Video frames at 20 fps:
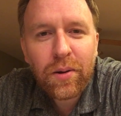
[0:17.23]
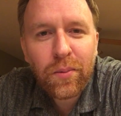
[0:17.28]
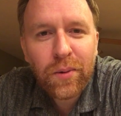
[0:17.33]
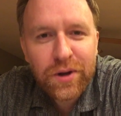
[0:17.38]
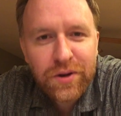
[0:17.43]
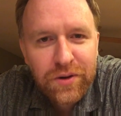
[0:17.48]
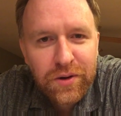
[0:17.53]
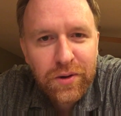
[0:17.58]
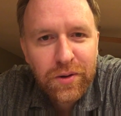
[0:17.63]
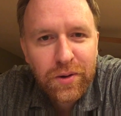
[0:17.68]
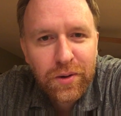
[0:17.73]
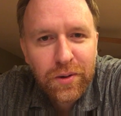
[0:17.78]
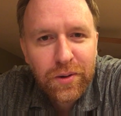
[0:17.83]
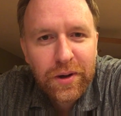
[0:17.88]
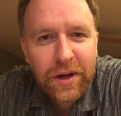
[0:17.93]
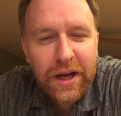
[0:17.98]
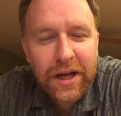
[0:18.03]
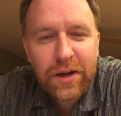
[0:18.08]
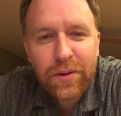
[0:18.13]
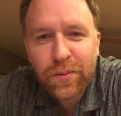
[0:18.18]
Or what do you
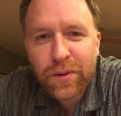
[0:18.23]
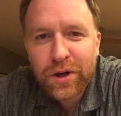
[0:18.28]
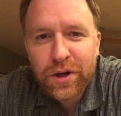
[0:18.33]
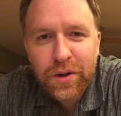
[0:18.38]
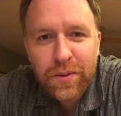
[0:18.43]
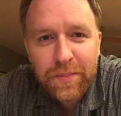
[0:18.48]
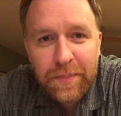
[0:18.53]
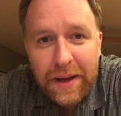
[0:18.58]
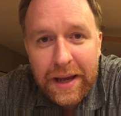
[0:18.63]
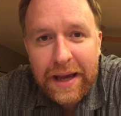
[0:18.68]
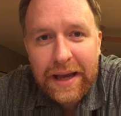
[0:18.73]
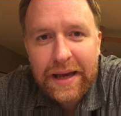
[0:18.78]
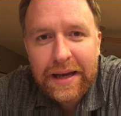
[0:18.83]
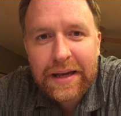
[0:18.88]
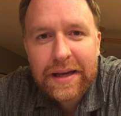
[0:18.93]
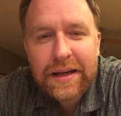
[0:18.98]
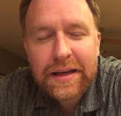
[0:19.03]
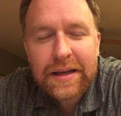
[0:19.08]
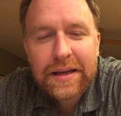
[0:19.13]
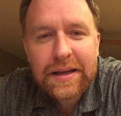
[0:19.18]
create? Or what do you
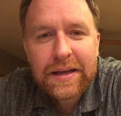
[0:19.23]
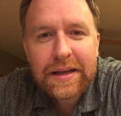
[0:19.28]
make